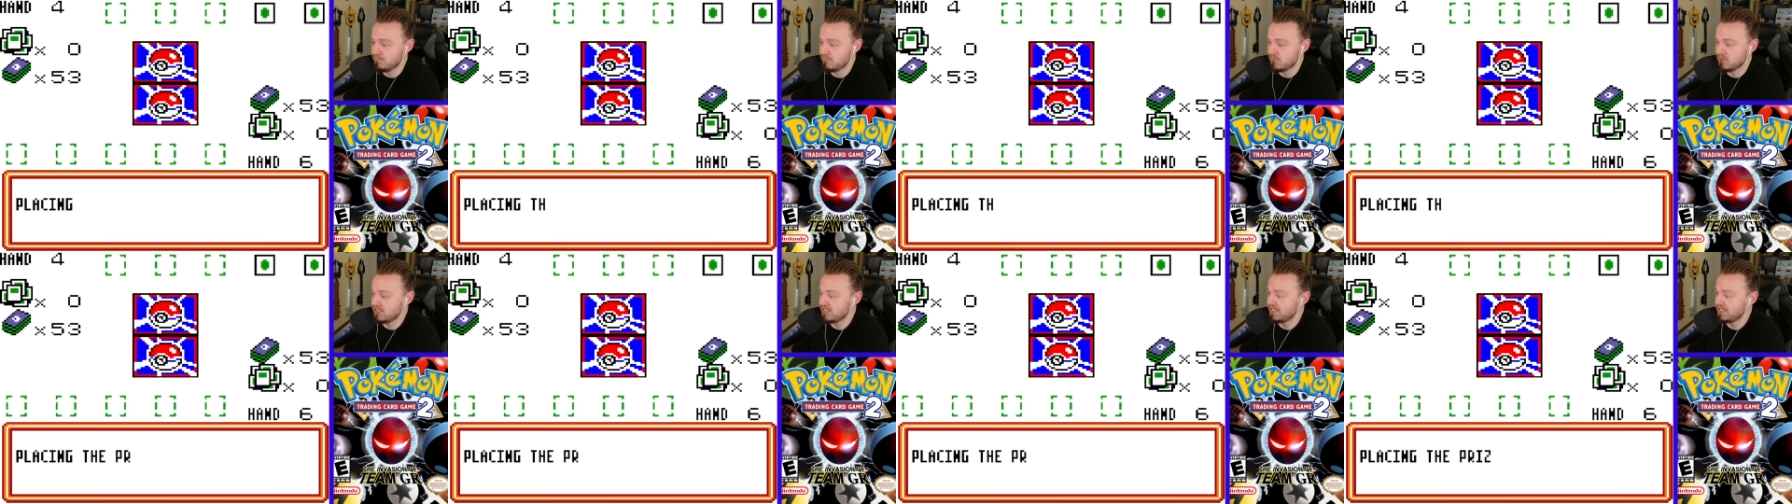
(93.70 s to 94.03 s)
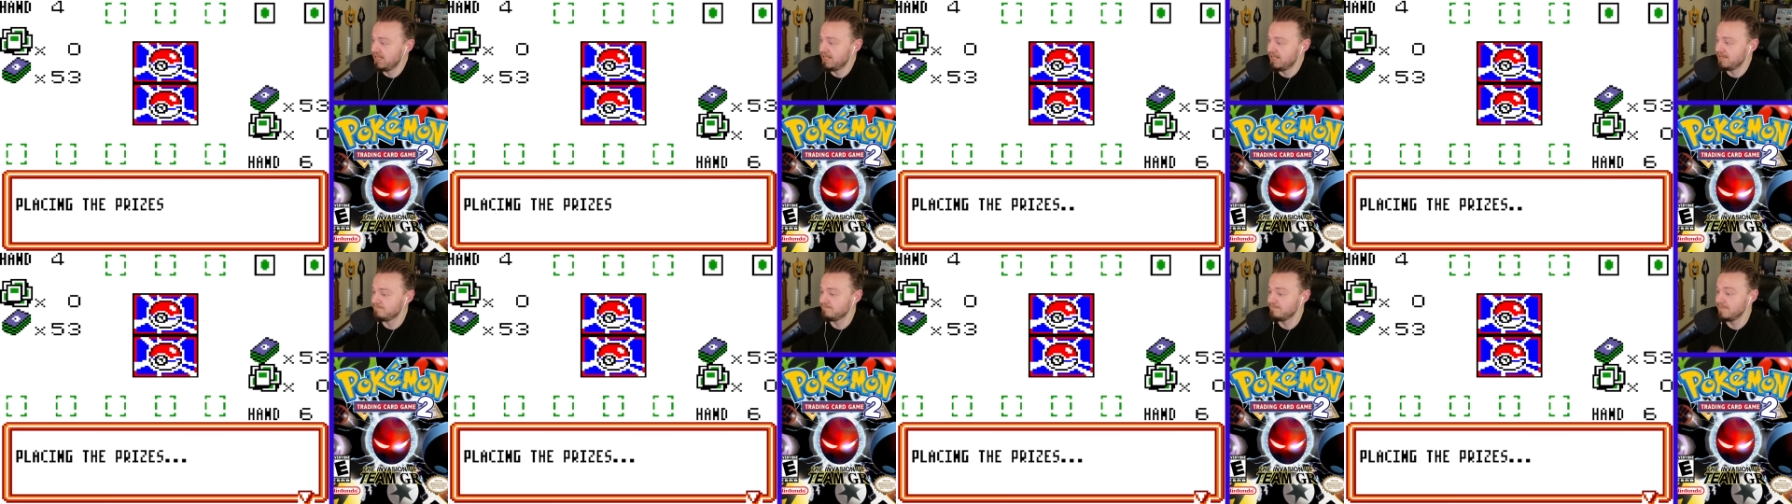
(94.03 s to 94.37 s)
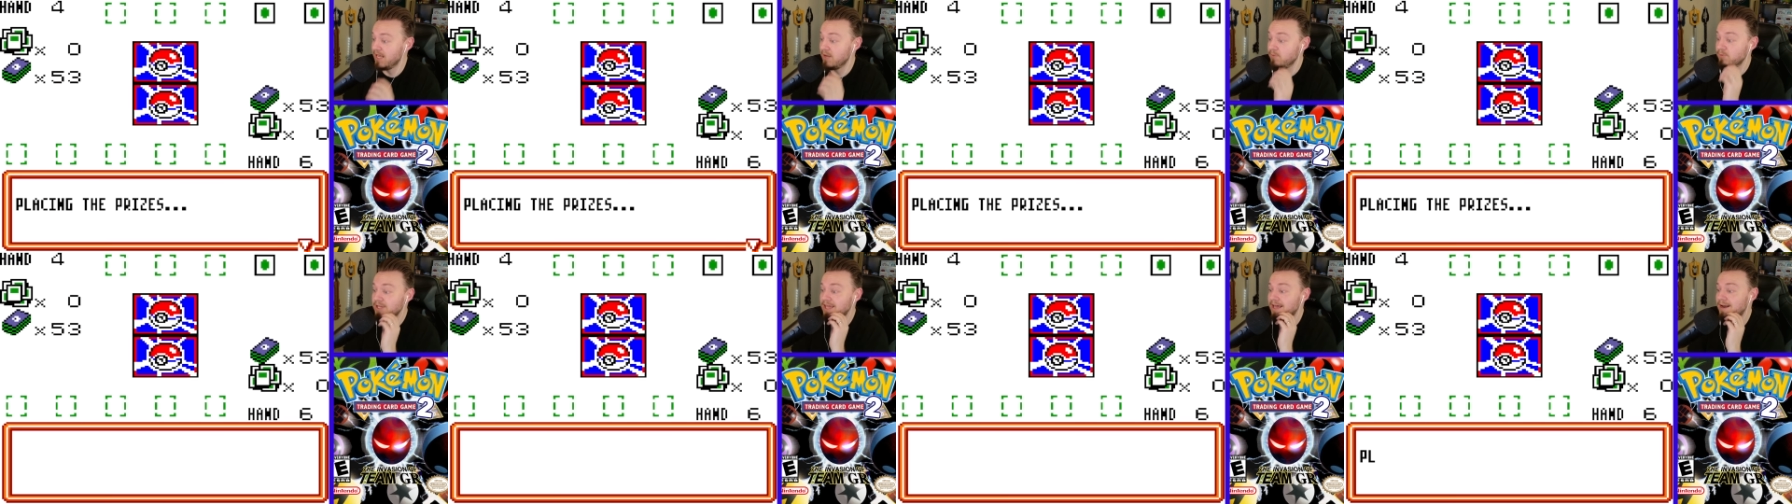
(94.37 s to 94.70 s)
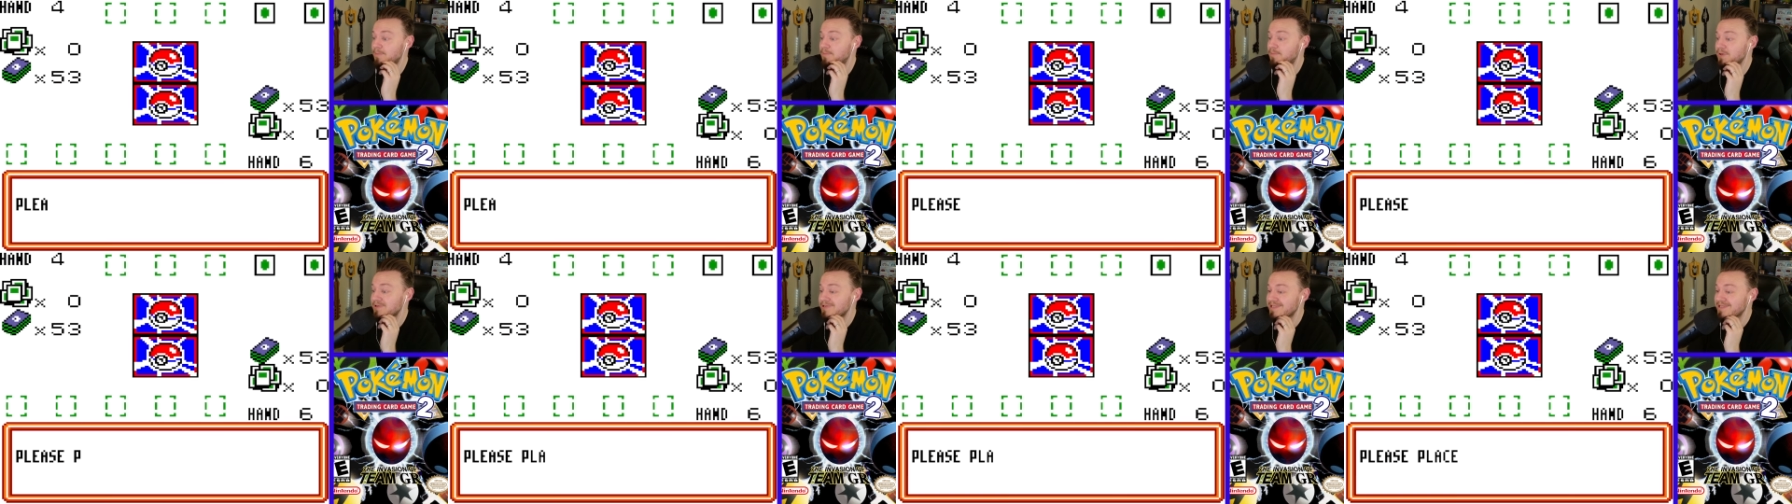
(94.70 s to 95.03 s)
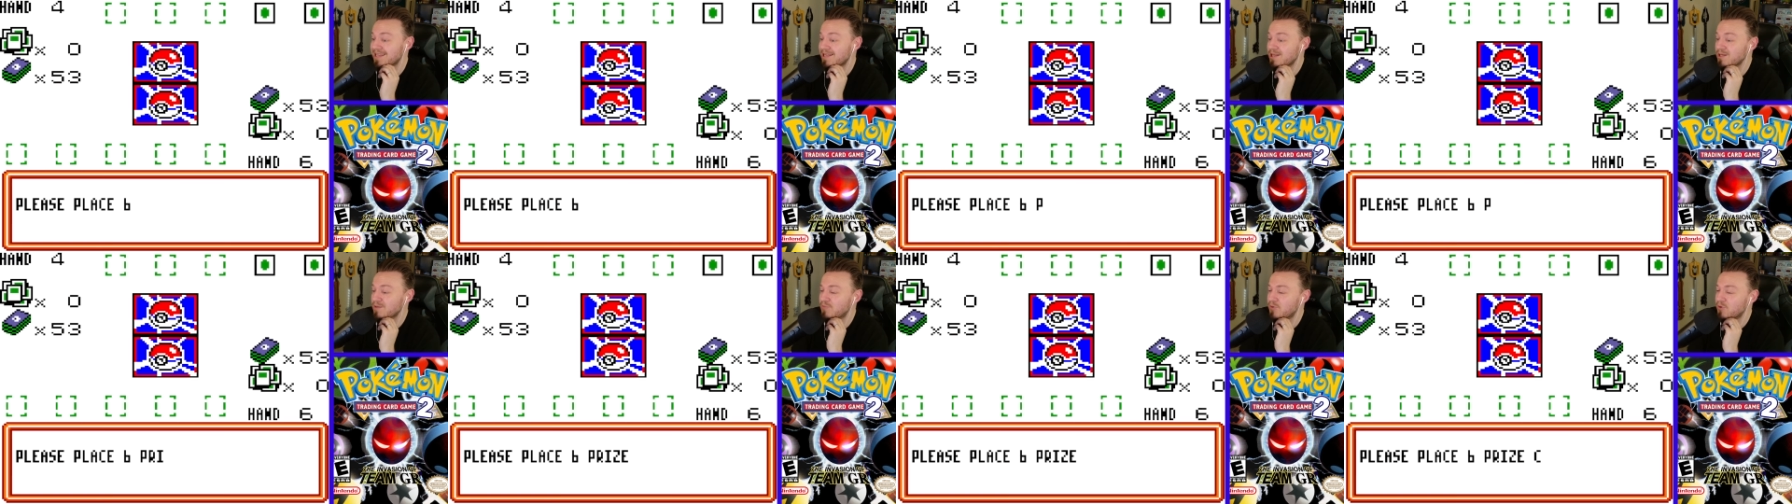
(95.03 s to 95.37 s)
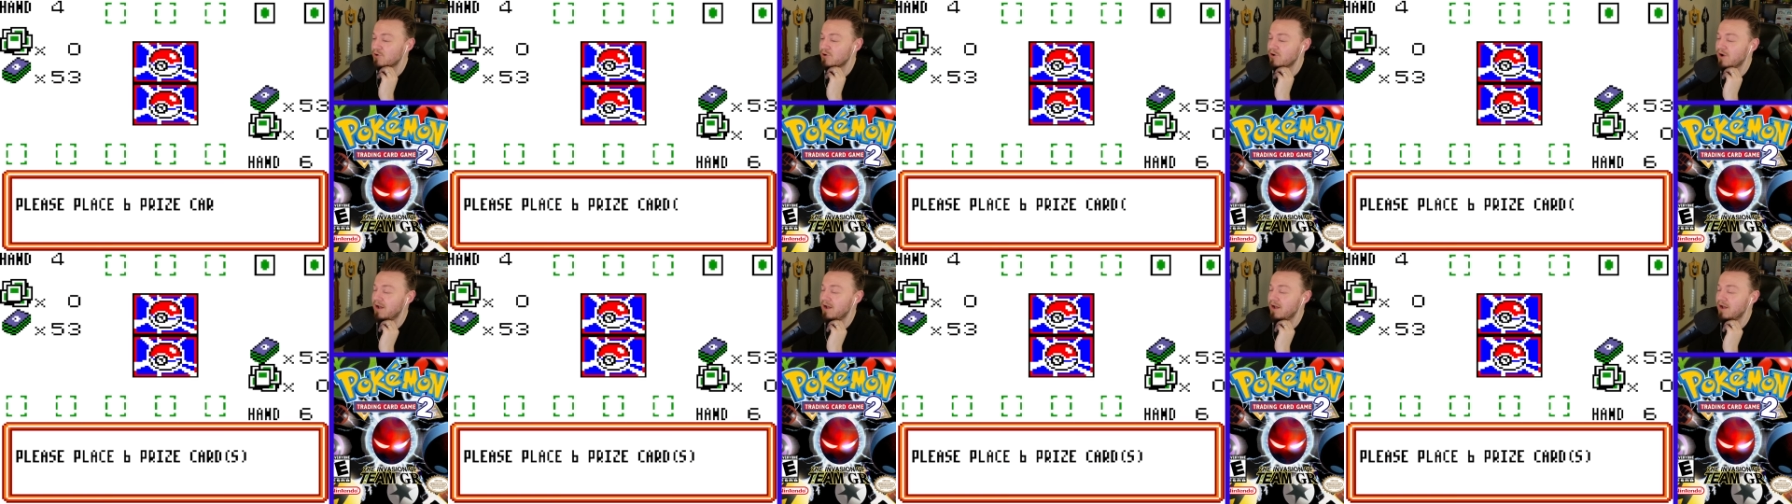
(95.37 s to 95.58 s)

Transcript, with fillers: set. And we got a Bill's Teleporter.